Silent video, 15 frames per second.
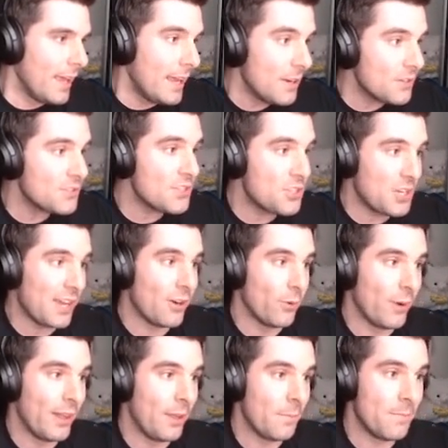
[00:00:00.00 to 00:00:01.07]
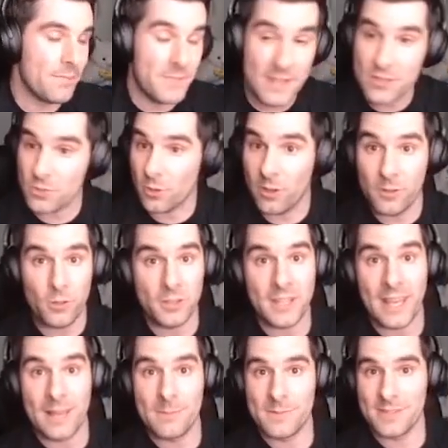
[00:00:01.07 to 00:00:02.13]
Here's the Shadow Realm. These are all good
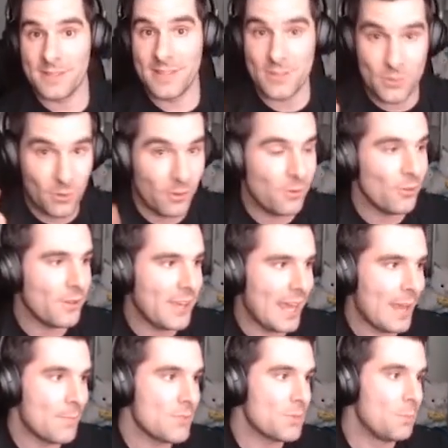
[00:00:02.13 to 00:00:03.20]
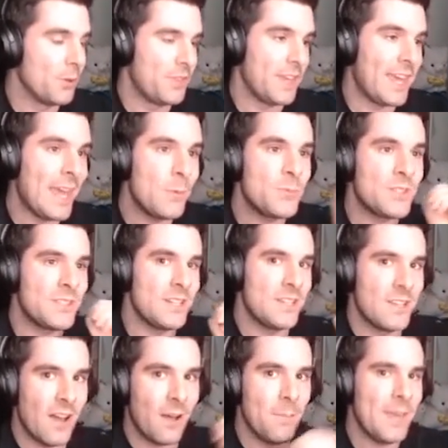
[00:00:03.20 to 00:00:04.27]
games. But the games that
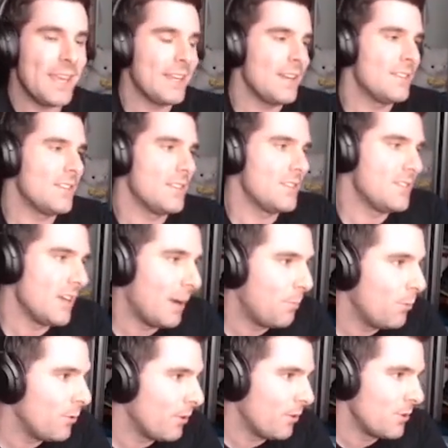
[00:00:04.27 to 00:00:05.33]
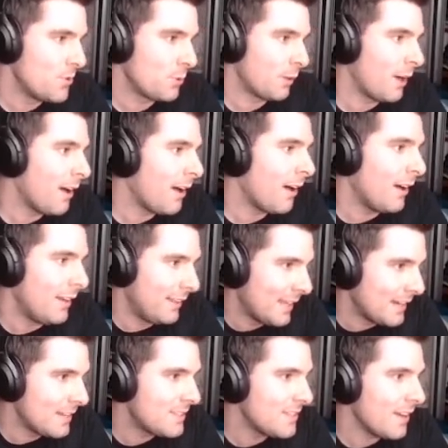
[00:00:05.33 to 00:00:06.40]
did not make it into the top 100 are
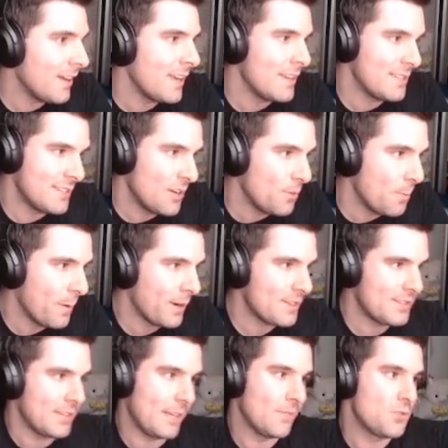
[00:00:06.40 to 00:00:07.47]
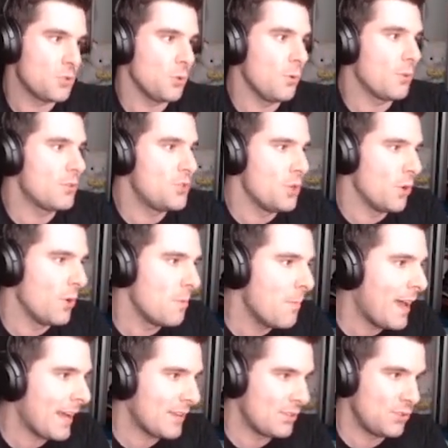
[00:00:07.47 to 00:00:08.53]
Let It Die, South Park Stick of Truth, Joe and
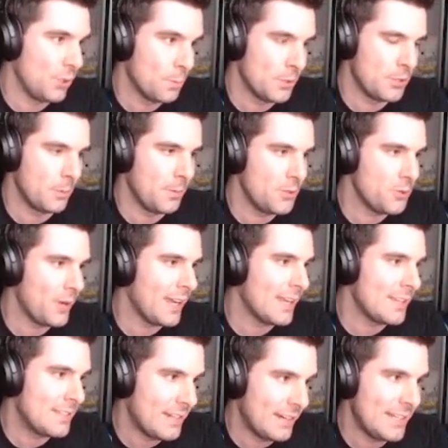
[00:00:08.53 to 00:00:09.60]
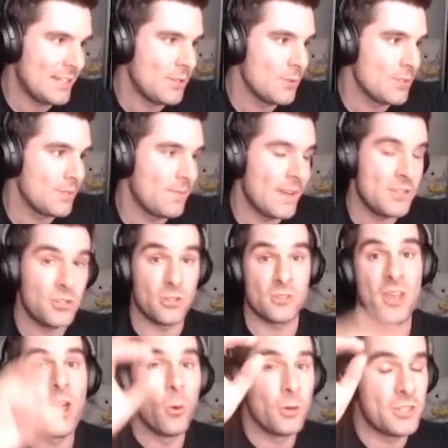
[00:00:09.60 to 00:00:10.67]
Max, Super Double Dragon, Tiny Toons
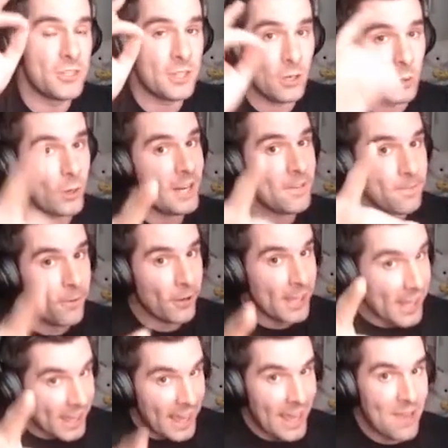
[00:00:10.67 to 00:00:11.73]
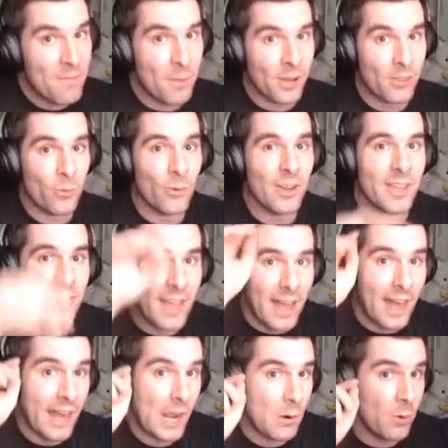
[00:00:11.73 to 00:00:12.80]
Adventures, which is a great fucking game, by the way,
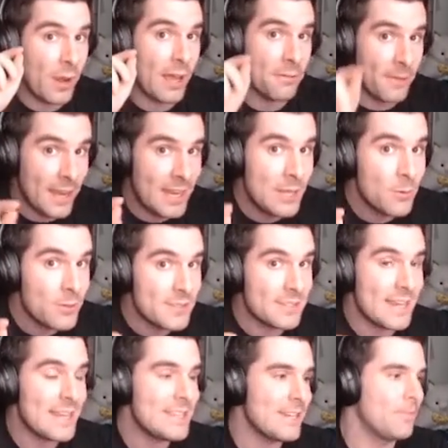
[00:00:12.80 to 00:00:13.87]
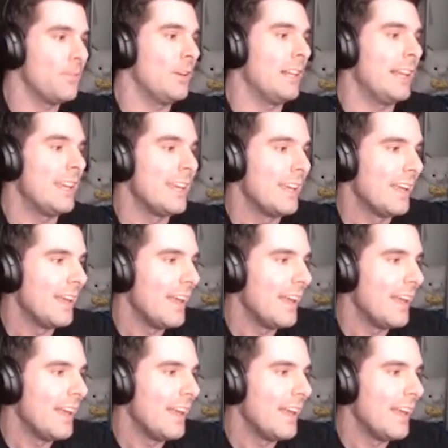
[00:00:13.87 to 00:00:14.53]
and I won't have anyone say differently.